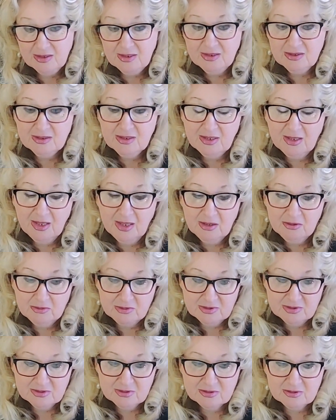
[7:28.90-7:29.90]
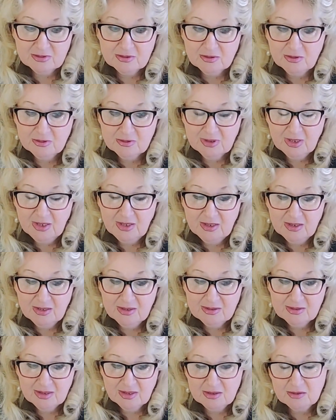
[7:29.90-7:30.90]
And I was
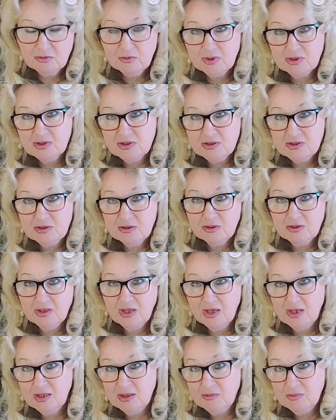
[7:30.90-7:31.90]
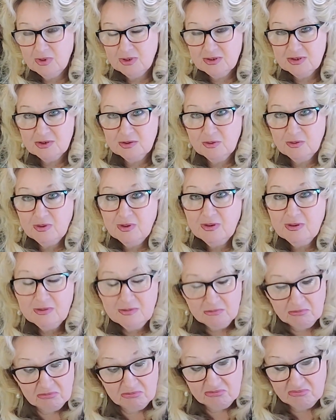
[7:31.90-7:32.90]
correct. And what is your name? And so
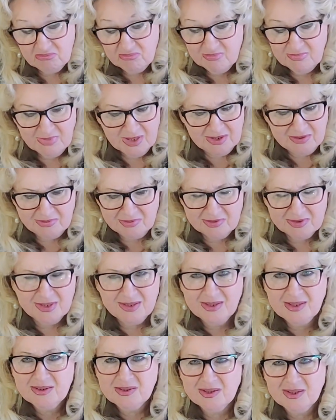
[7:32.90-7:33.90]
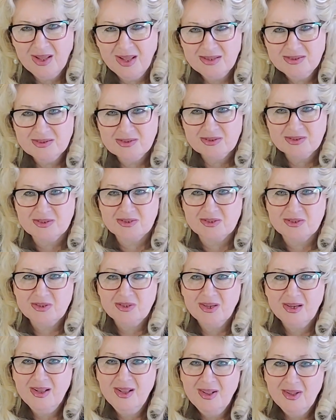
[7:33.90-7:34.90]
on. That's
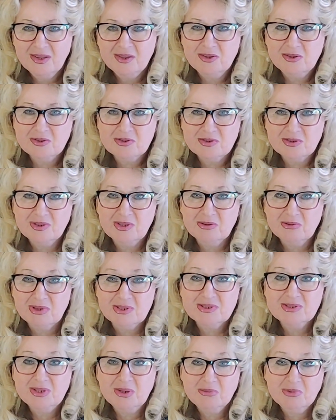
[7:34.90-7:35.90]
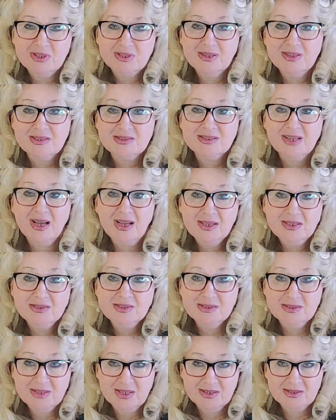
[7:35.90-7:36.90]
usually when someone has
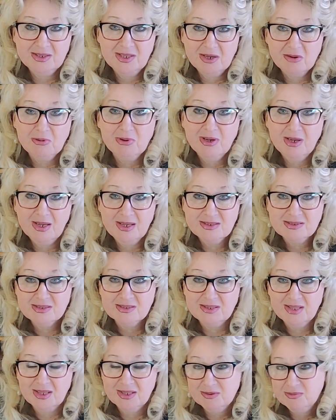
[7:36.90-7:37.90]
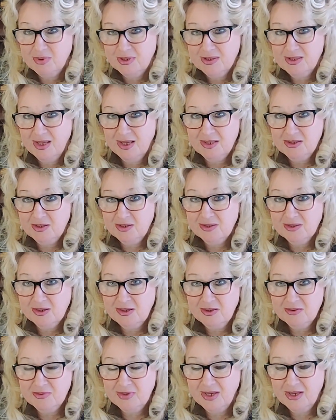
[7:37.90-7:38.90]
accident, they will ask that. But I didn't
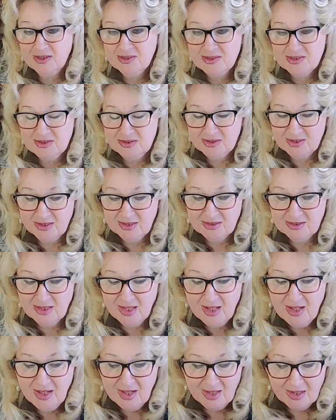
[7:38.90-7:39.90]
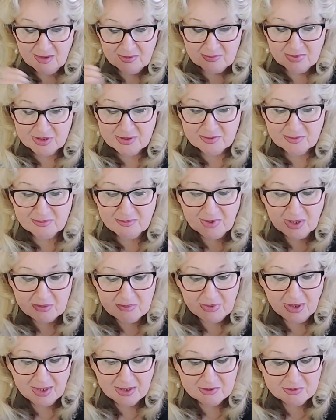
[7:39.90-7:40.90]
have accident. But my
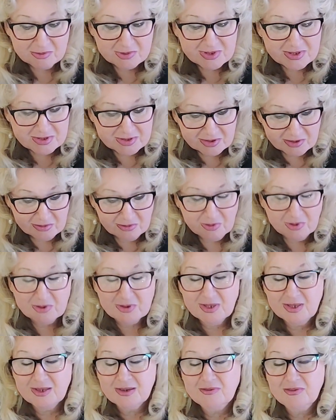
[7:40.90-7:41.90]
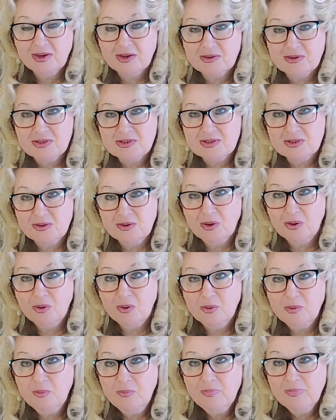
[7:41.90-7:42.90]
mind was still working very
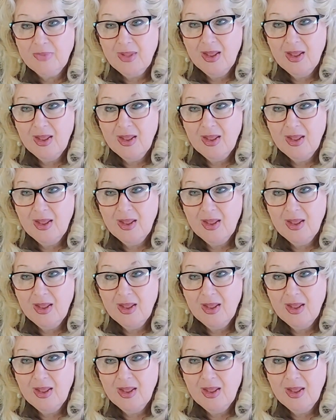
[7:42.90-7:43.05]
slow.